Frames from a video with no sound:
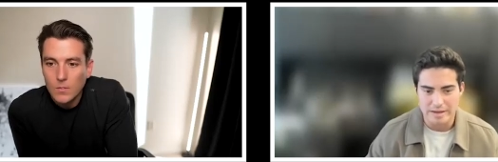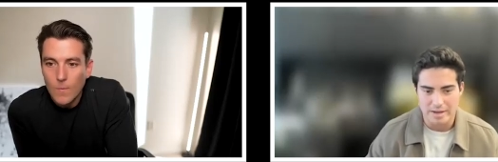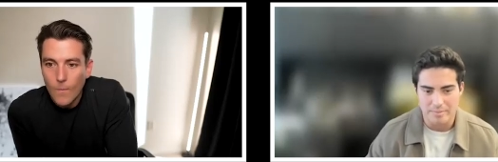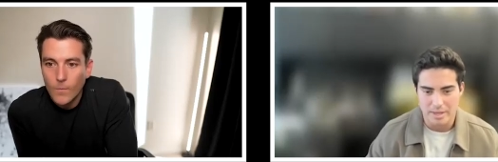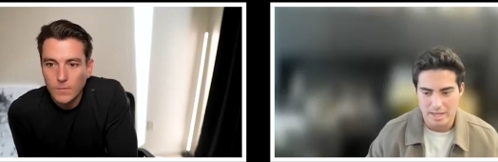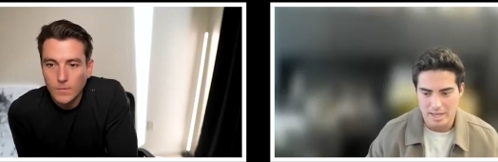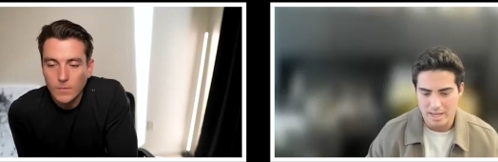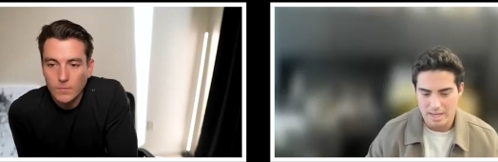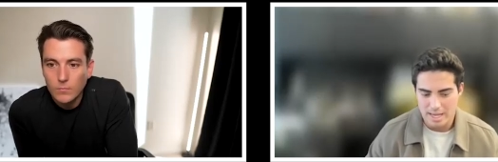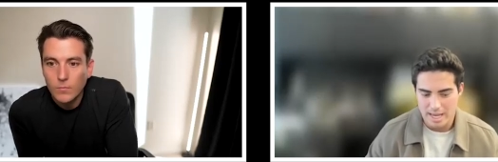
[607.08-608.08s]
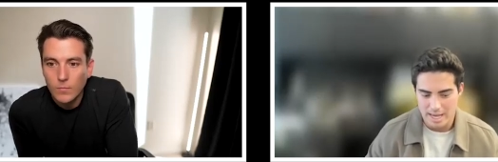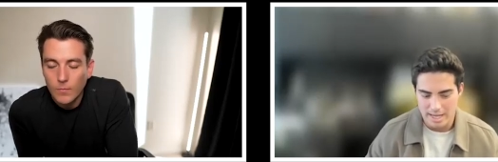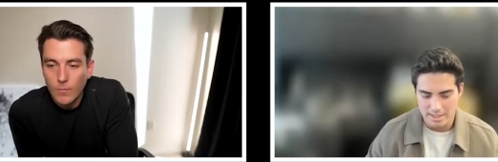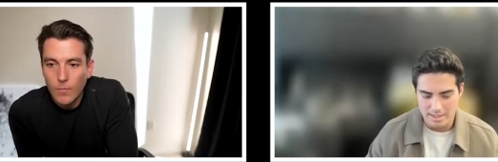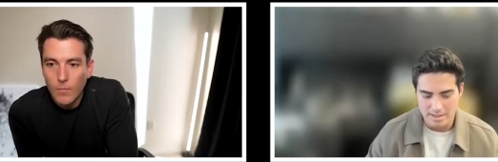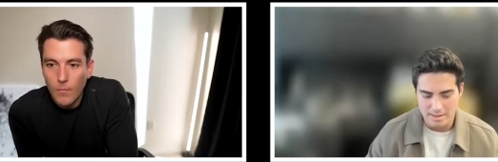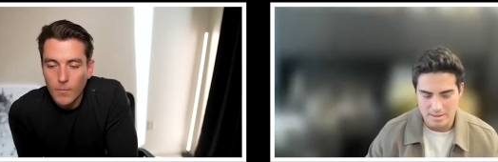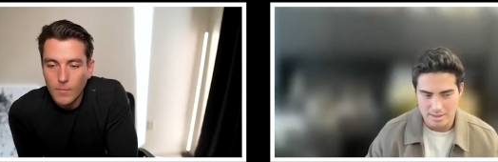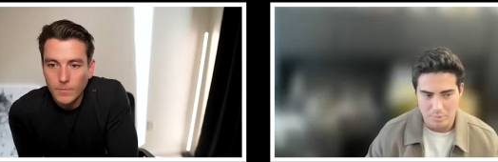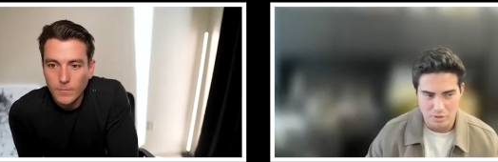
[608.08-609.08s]
Speaker 1: um, in
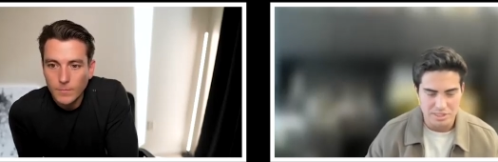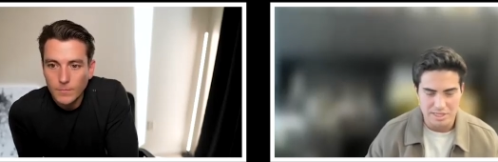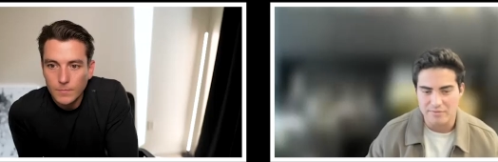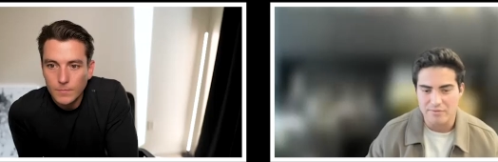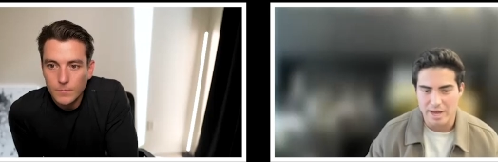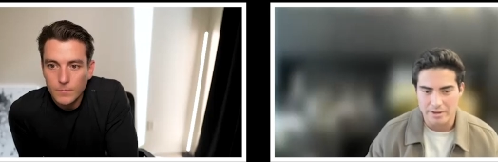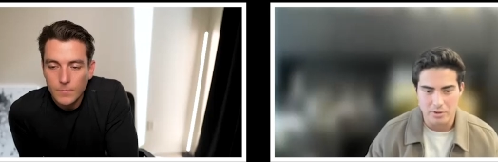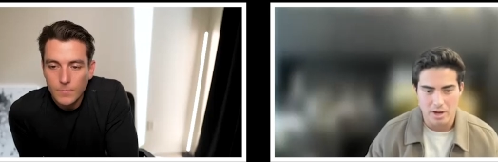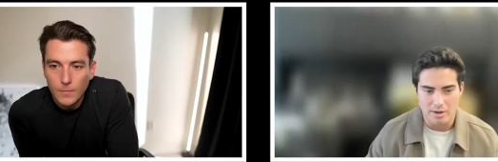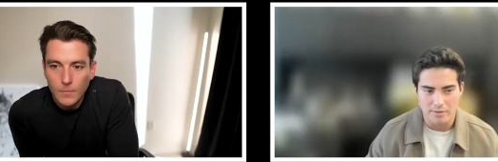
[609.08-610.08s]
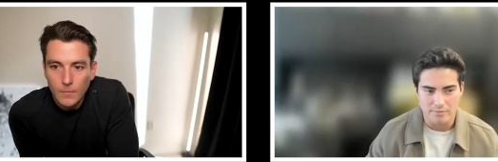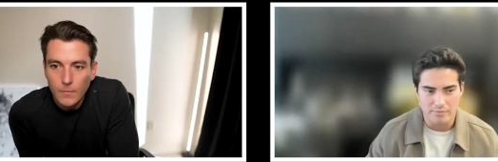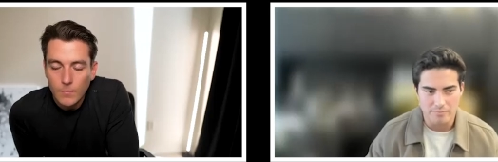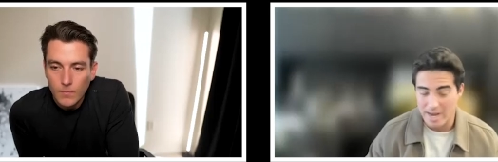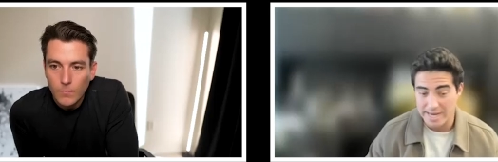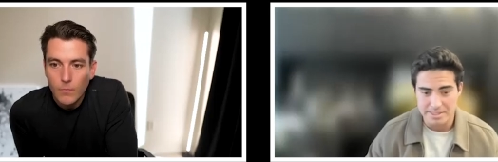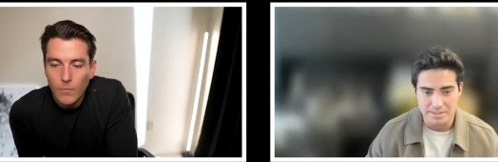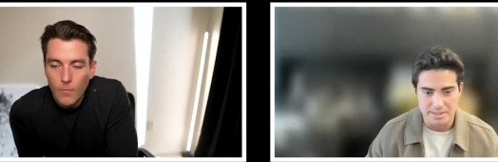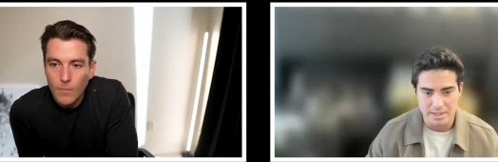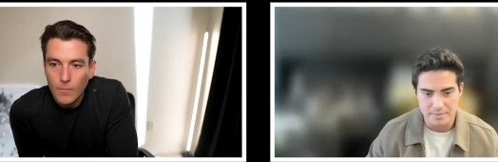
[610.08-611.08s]
the perceived value of my
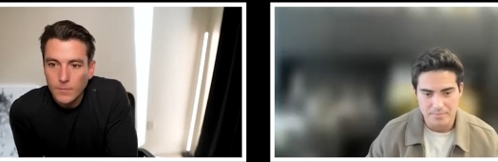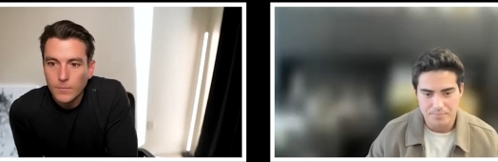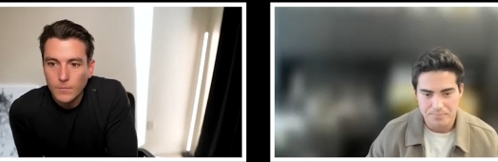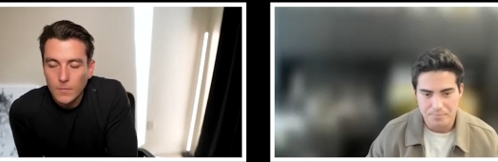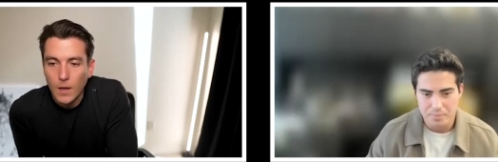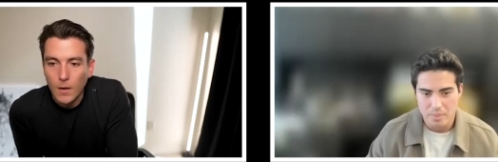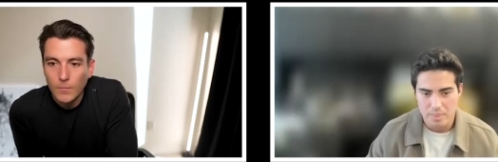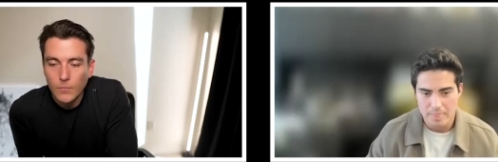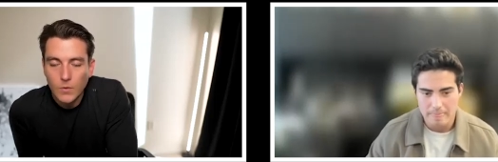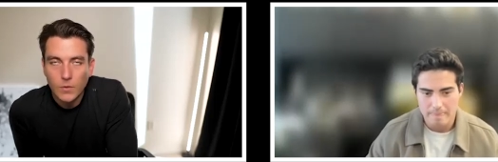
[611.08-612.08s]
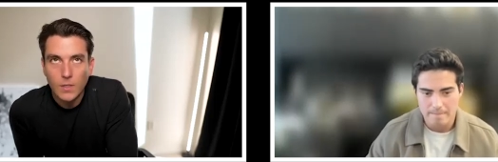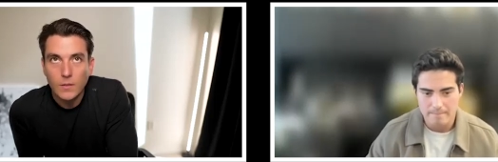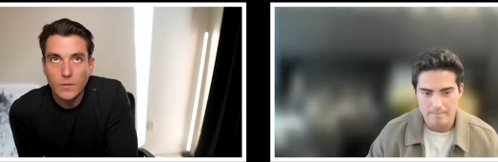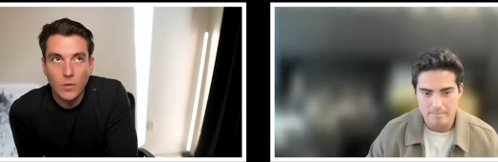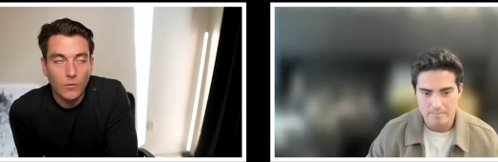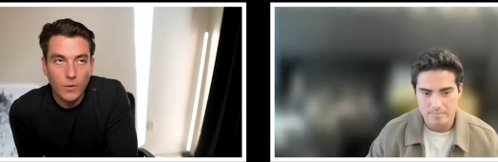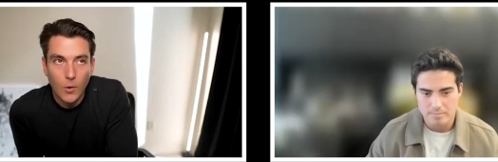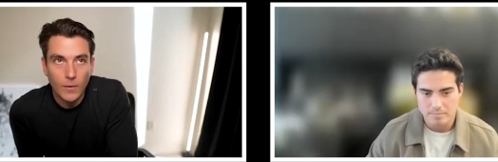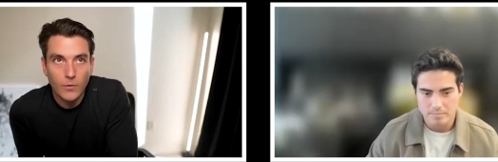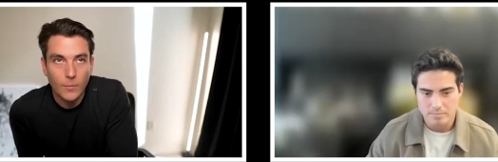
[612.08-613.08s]
agency yeah so so
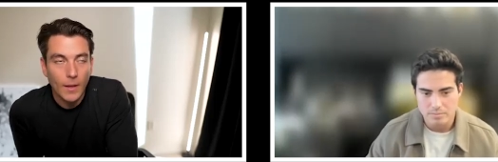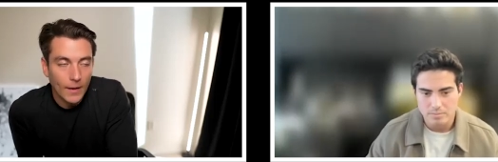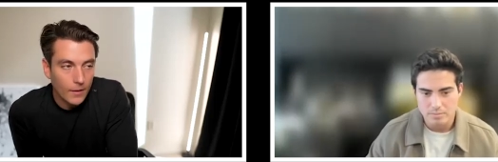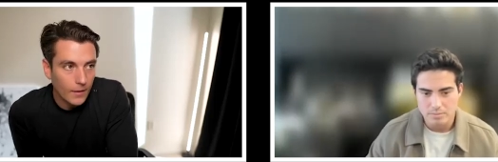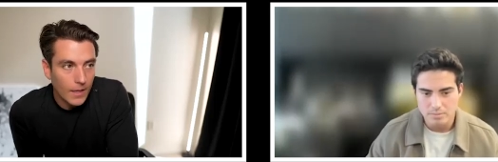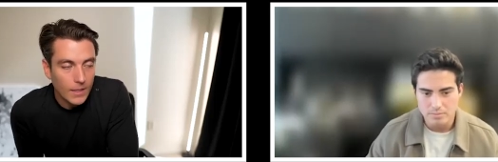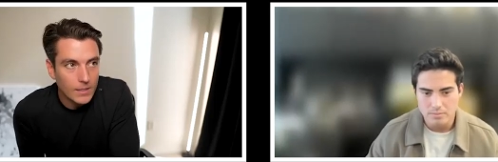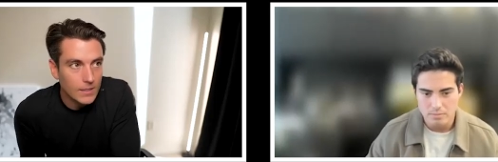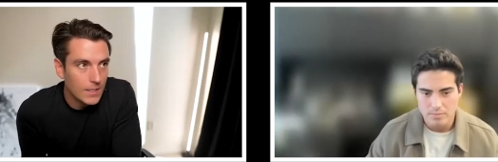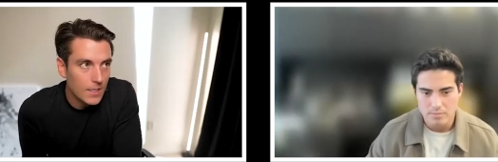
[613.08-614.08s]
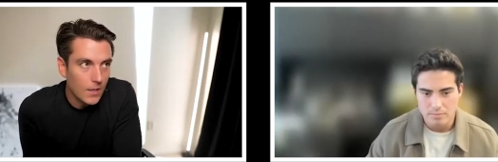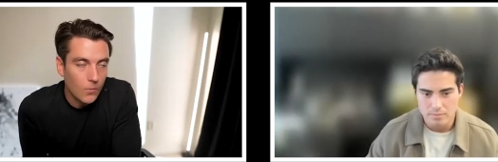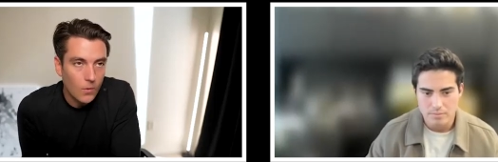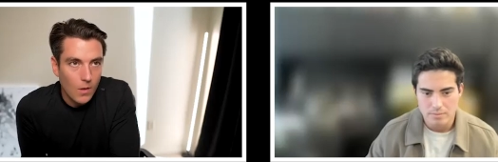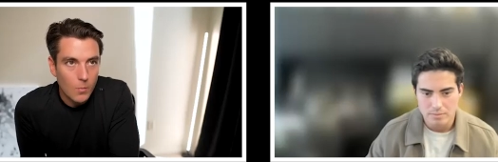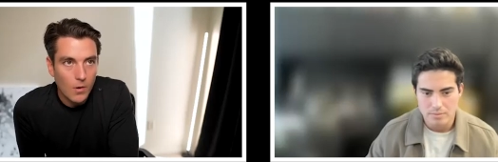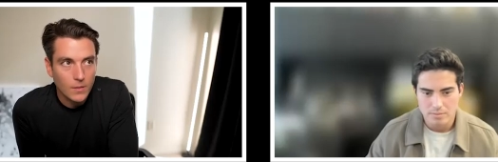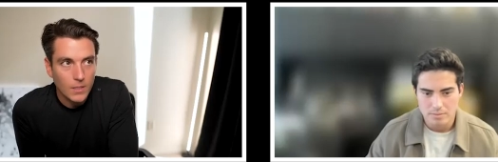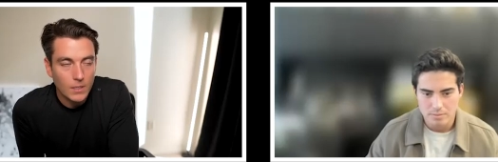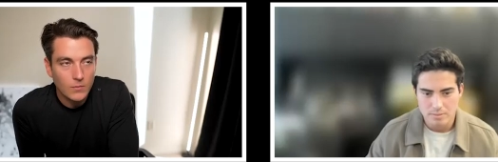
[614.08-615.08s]
Speaker 2: going from like inconsistent one up
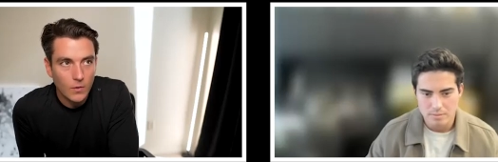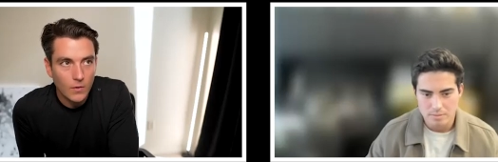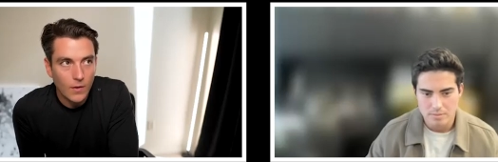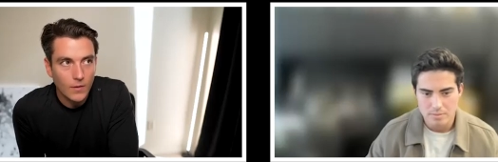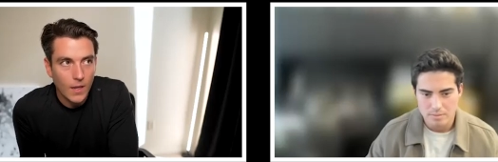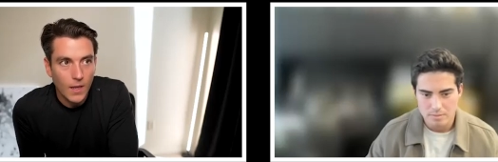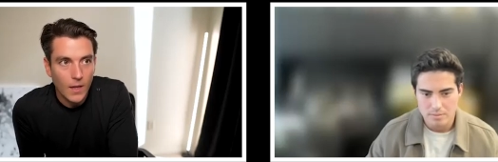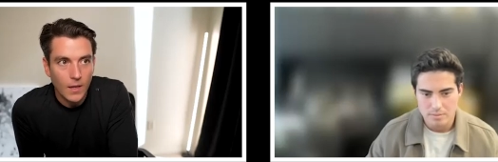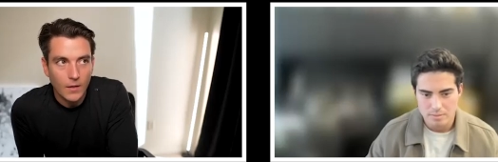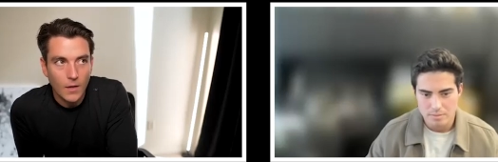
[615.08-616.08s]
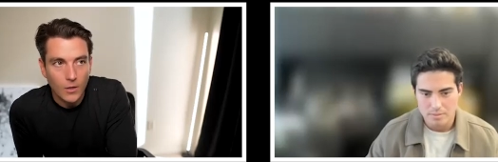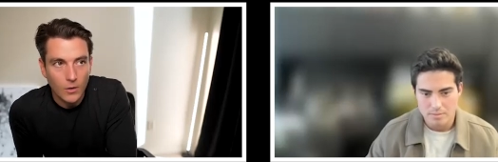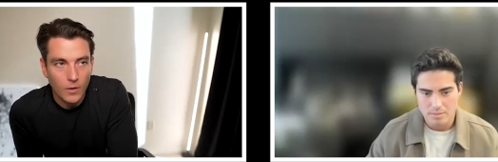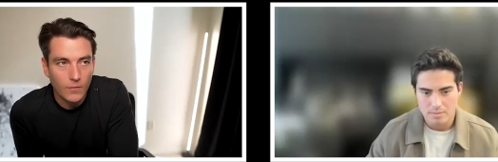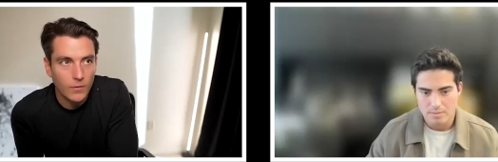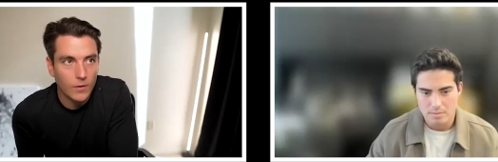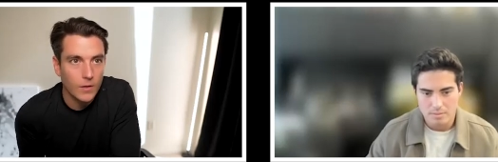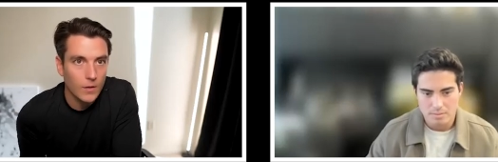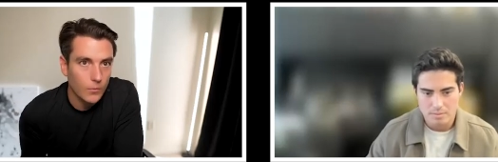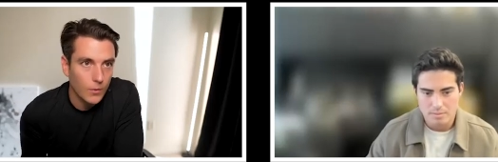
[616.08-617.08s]
projects, forty-five K, not knowing if they're
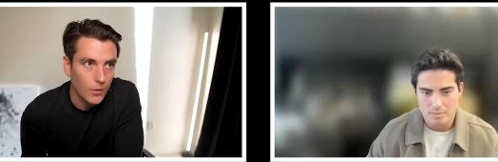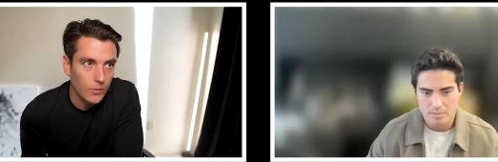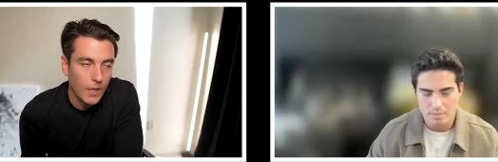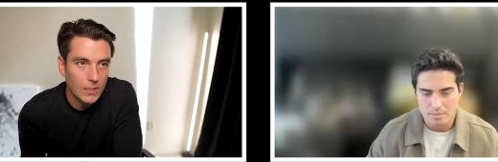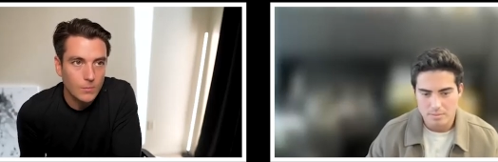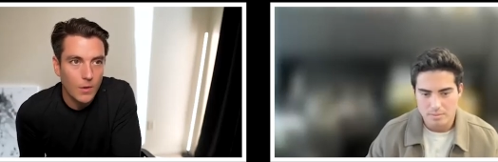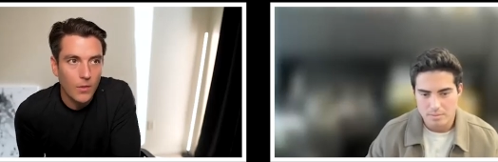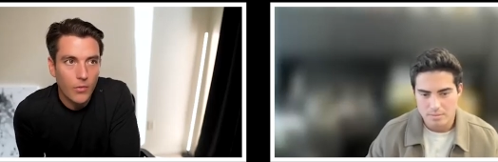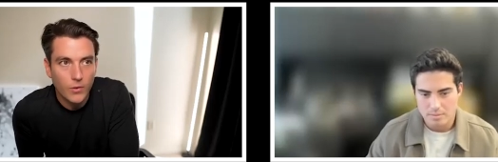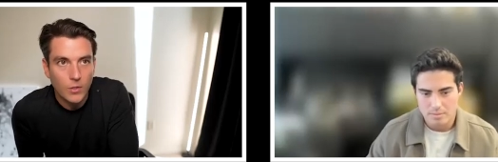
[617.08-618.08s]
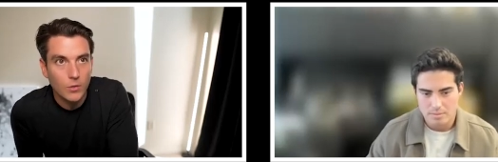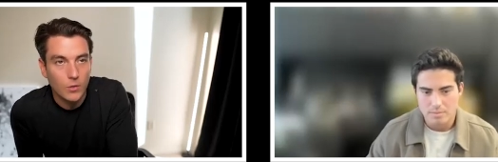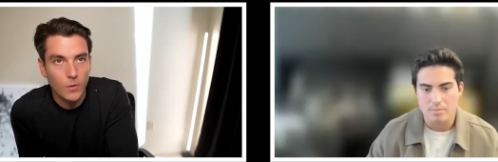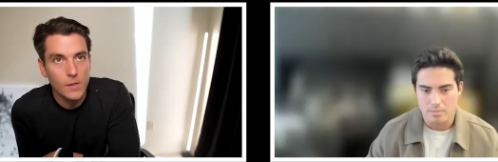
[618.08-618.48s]
gonna renew next month to